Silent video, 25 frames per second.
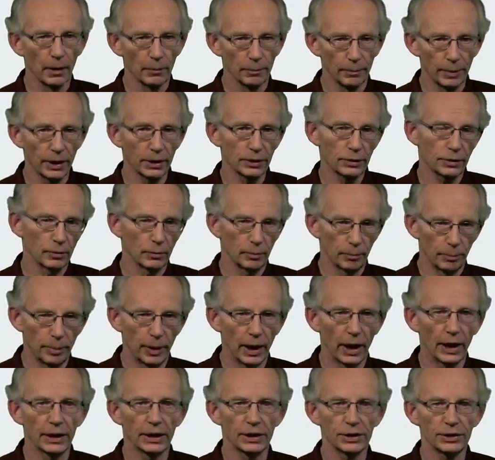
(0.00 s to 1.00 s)
But
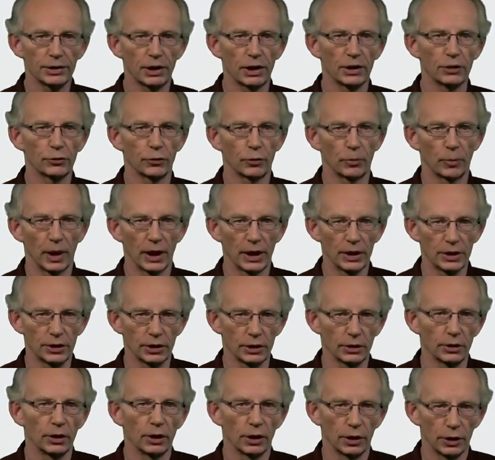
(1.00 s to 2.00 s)
by this
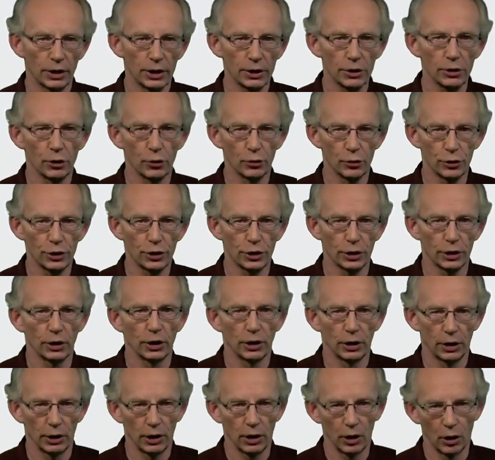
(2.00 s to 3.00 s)
transformation, resolution
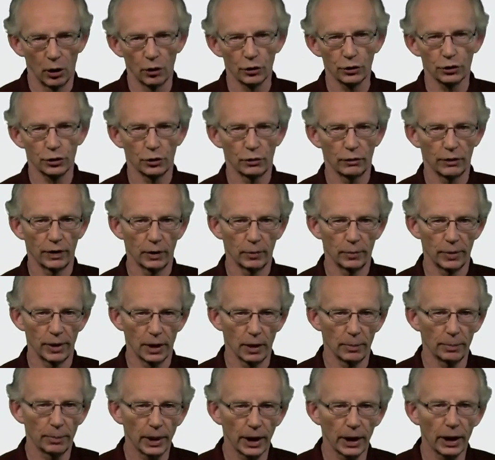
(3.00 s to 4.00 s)
also will be
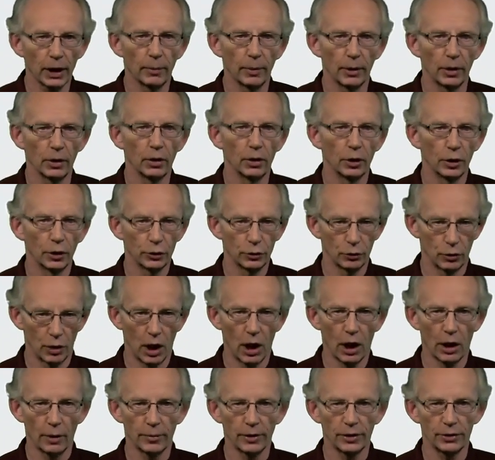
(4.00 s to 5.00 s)
applicable to
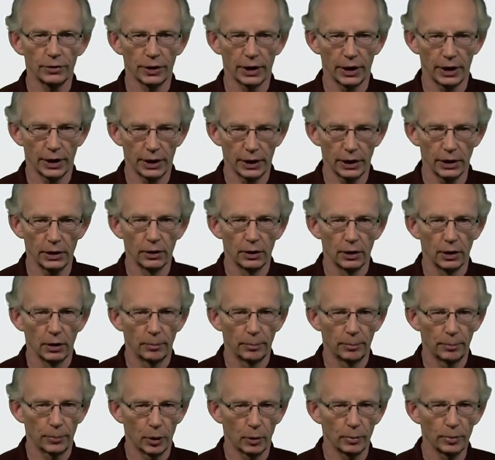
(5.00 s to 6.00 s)
arbitrary
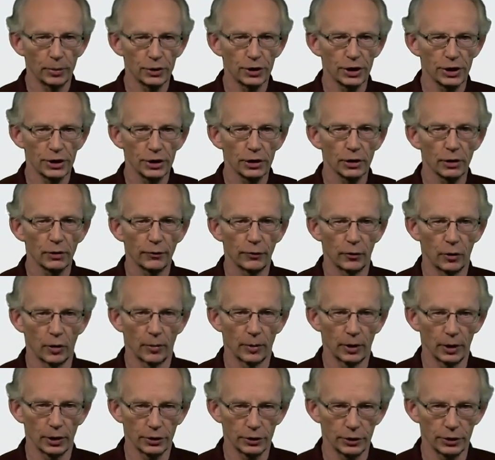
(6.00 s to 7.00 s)
propositional
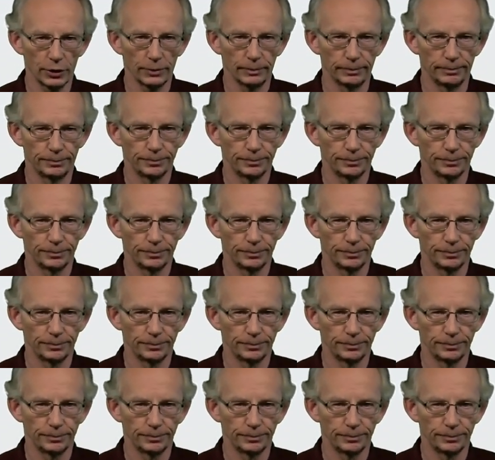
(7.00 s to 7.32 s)
formulas.